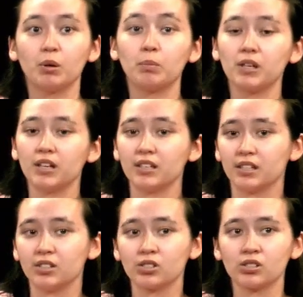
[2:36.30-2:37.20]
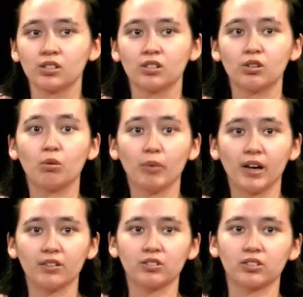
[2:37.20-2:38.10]
But PAEs, no
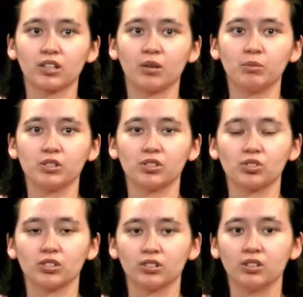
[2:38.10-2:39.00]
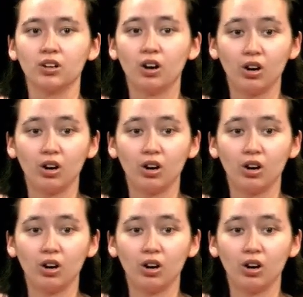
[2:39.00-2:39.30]
matter their composition,